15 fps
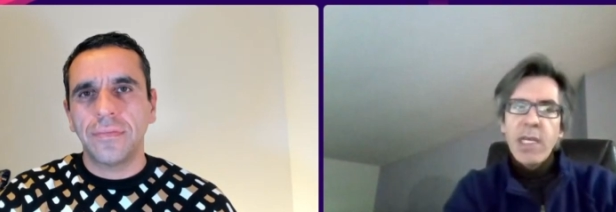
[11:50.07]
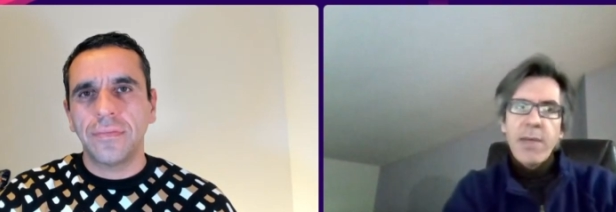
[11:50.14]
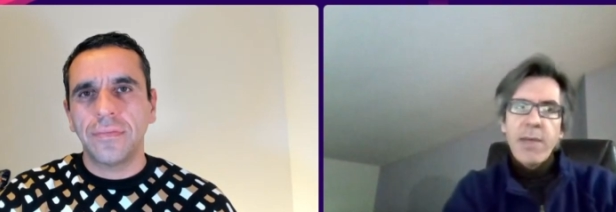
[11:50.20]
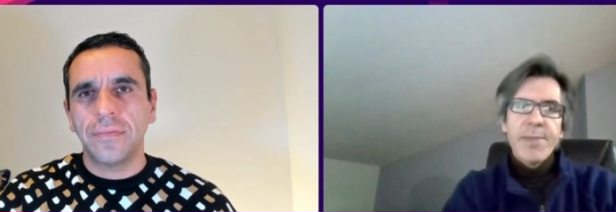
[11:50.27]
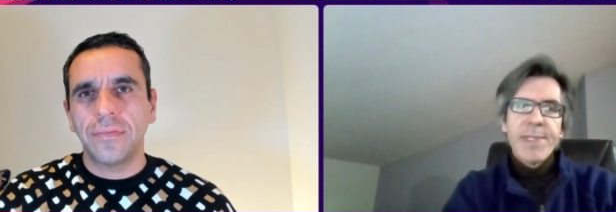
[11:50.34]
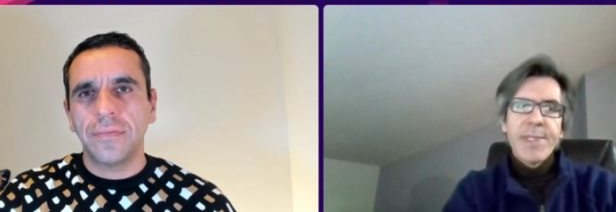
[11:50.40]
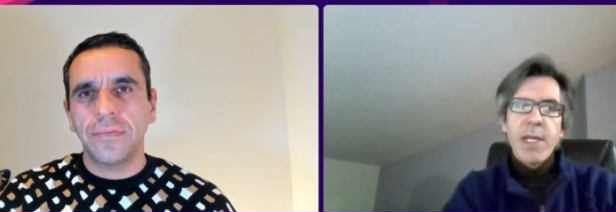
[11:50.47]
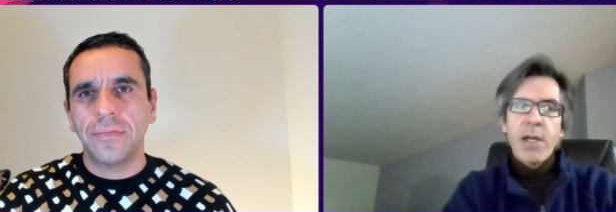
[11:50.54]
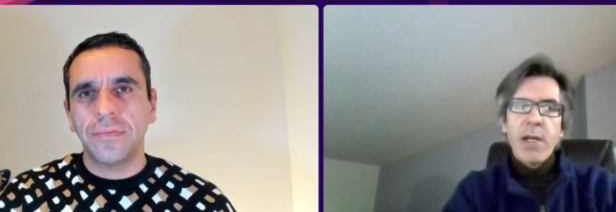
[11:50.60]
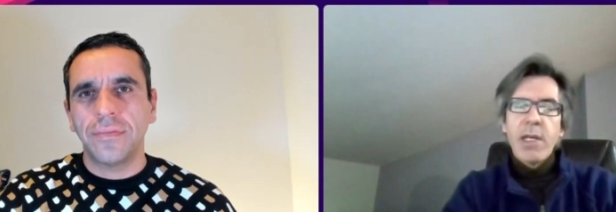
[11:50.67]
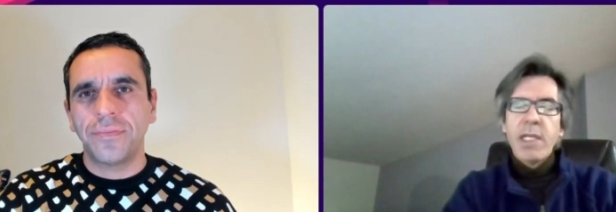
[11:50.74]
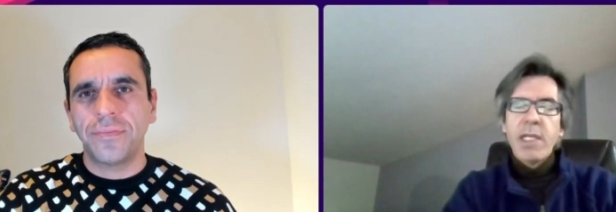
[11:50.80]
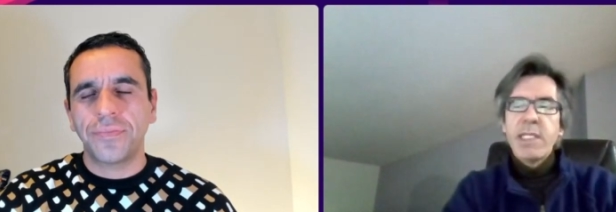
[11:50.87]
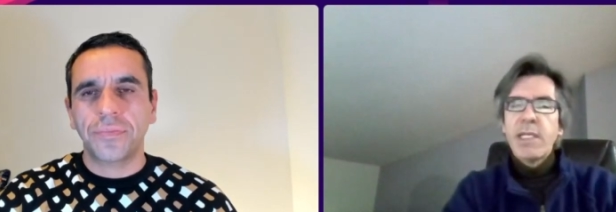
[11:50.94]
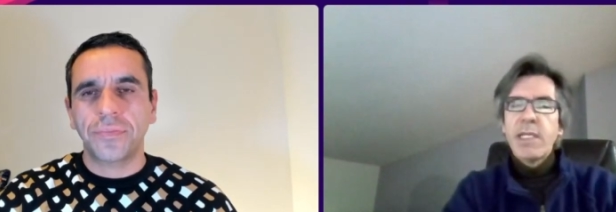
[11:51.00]
Speaker 1: itself
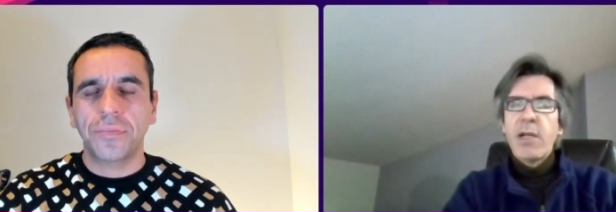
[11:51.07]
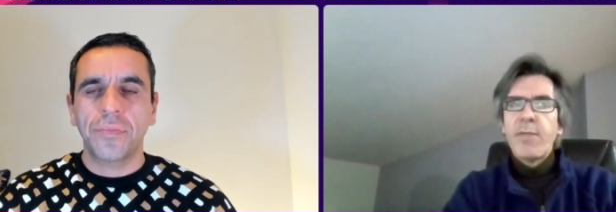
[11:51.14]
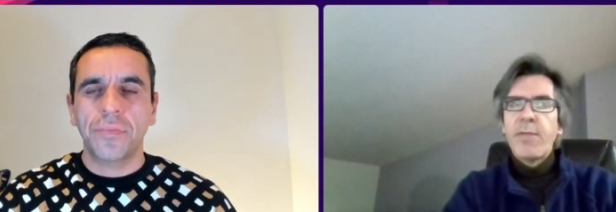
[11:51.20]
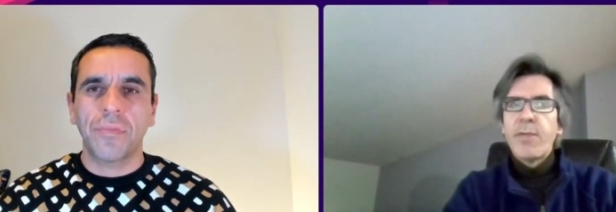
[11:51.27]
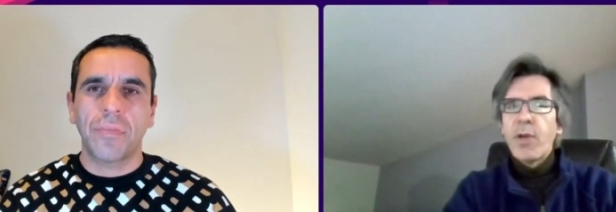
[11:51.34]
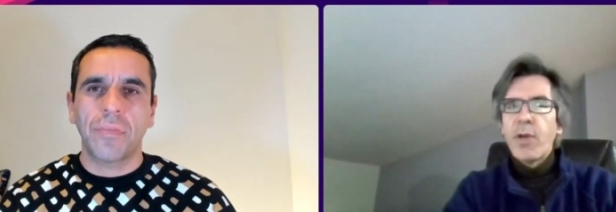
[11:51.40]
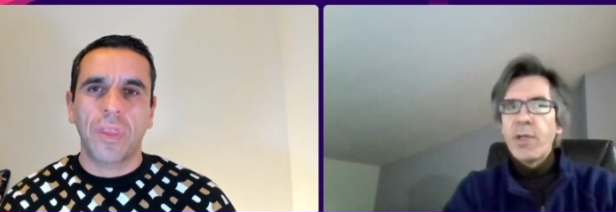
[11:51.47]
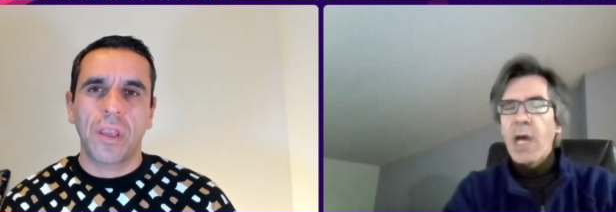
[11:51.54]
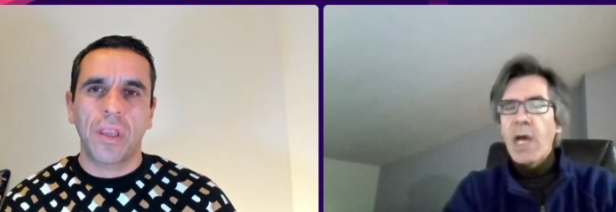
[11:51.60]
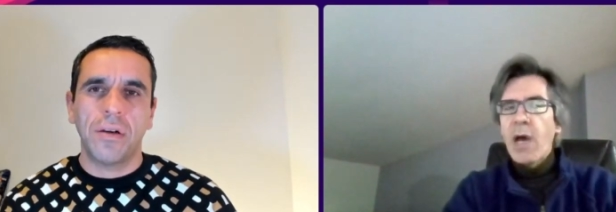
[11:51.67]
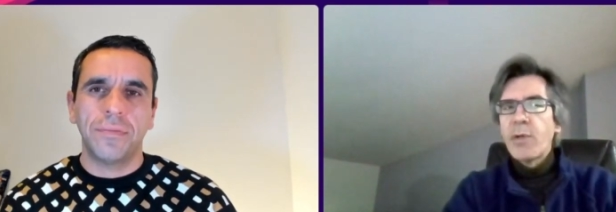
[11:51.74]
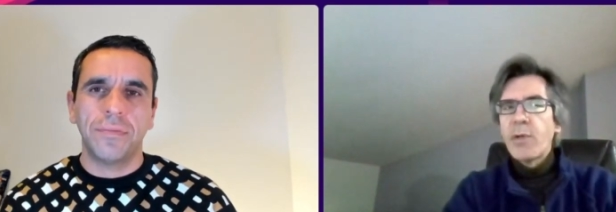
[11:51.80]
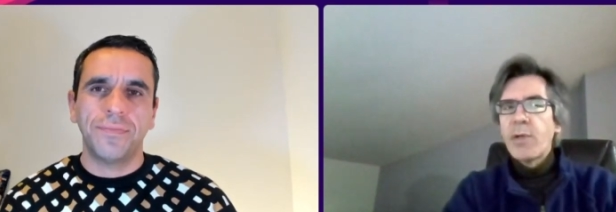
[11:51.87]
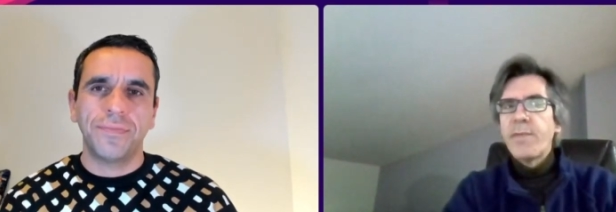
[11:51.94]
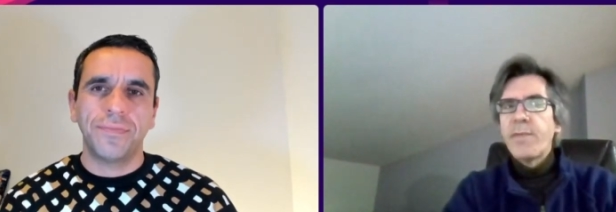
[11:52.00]
not out of
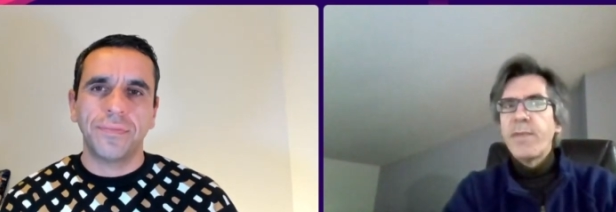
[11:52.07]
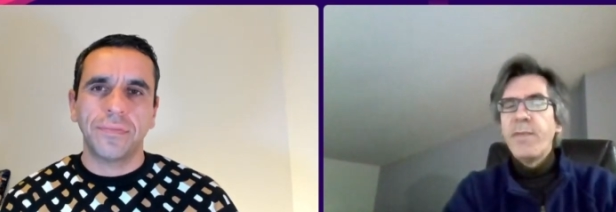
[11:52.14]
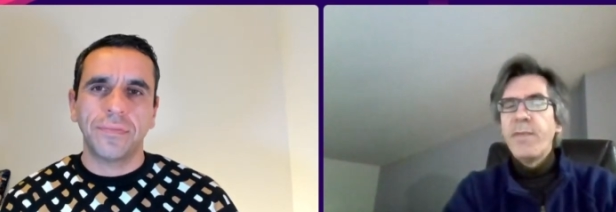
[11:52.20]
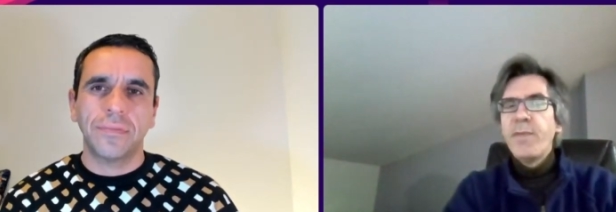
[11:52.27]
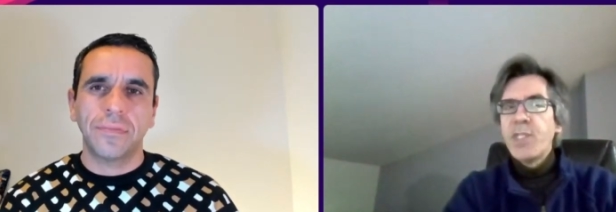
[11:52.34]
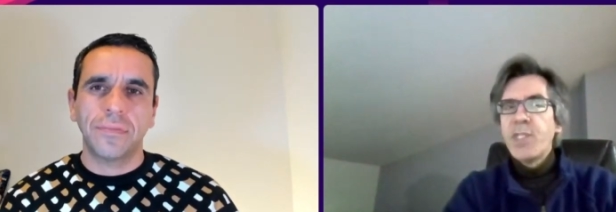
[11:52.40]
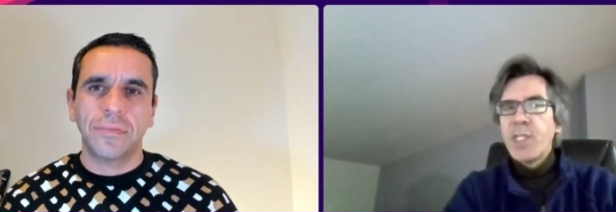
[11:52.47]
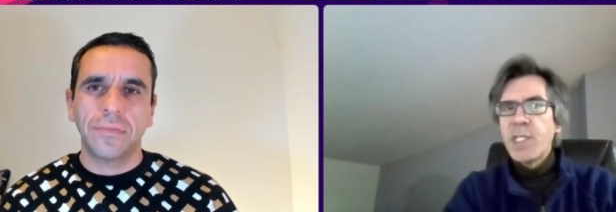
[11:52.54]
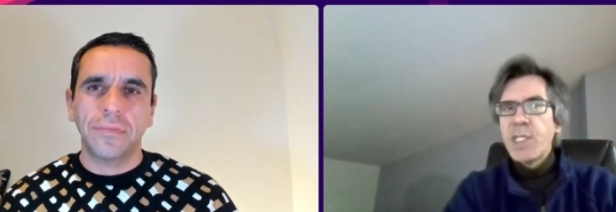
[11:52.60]
efficiency,